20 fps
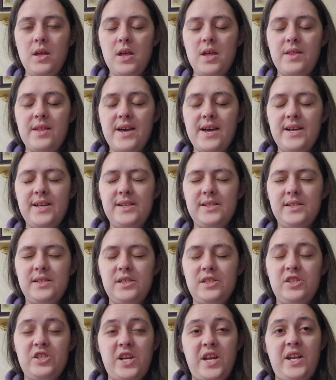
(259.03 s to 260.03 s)
that
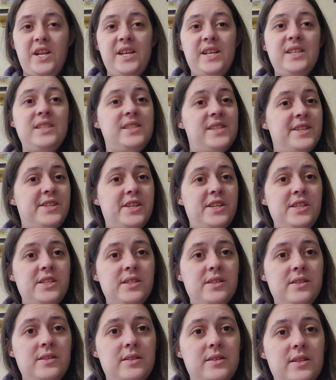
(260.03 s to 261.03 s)
is Jada in
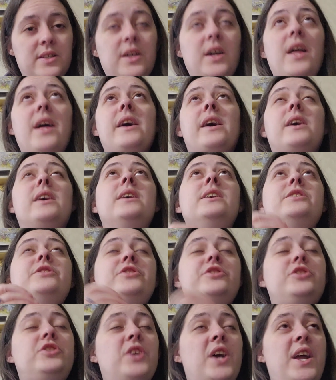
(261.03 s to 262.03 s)
Stitches.
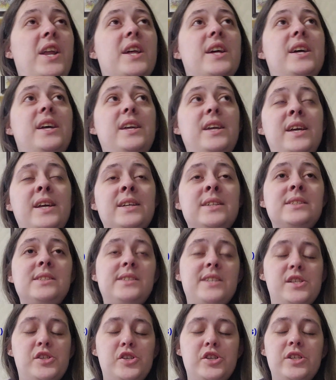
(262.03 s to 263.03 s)
Jada in
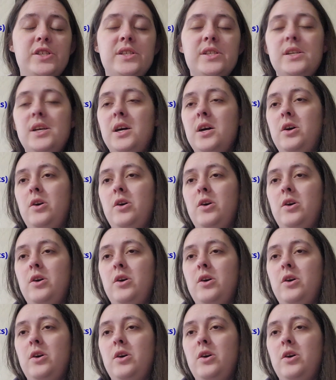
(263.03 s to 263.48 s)
Stitches.